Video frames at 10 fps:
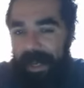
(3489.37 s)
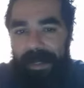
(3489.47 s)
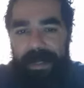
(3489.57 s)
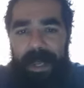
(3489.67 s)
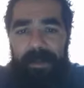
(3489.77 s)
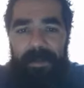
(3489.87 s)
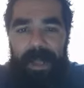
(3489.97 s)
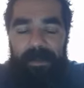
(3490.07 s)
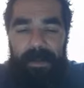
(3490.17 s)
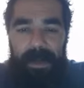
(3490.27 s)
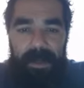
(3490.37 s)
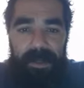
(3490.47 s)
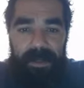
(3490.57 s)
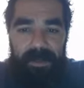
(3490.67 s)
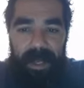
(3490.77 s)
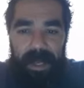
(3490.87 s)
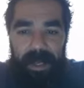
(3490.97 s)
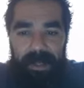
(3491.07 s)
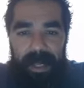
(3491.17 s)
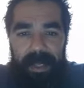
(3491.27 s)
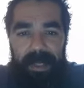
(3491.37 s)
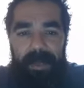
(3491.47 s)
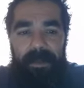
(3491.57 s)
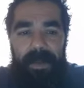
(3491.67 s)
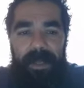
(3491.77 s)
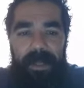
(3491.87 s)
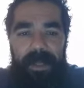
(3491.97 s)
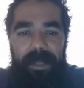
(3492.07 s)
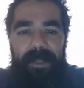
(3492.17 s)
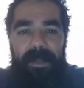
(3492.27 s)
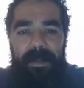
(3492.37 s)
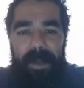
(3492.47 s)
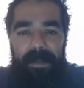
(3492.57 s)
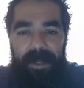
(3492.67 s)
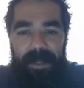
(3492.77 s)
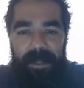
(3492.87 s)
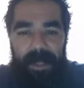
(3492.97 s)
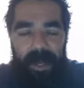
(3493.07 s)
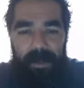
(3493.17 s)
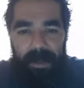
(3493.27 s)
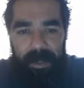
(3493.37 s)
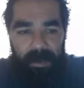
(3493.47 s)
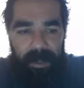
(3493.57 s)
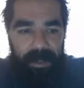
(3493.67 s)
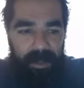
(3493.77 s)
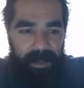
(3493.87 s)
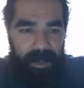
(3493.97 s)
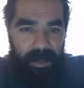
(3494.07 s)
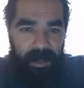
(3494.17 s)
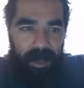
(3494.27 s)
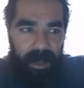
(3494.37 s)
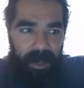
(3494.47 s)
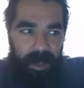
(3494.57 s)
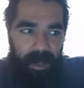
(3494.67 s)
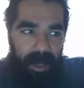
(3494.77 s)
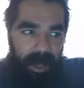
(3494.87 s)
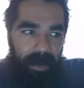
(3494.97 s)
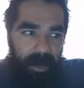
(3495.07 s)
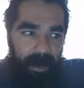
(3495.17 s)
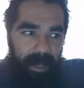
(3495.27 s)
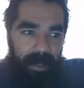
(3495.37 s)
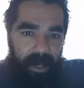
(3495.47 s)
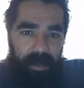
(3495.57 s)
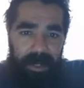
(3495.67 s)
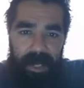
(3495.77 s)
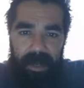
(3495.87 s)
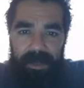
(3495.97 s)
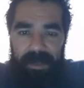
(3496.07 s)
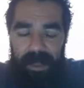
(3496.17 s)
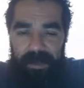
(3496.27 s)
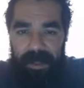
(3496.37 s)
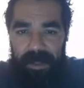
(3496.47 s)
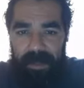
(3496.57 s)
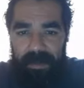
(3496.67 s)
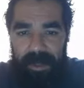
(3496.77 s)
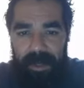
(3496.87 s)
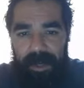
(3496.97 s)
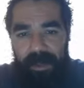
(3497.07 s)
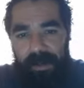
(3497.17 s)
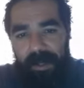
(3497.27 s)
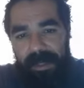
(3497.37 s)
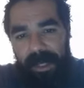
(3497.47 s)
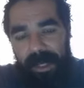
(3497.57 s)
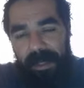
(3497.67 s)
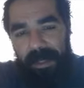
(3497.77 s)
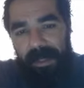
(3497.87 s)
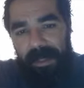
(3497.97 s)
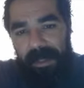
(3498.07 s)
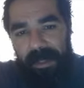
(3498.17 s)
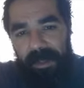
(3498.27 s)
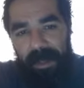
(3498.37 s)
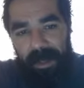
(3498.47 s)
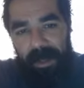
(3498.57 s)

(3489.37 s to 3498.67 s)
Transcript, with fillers: i had it down for like four years of daily fucking leads into my business and i'm only a one dude so I, I ran a couple of accounts of the fucking other real estate agents just to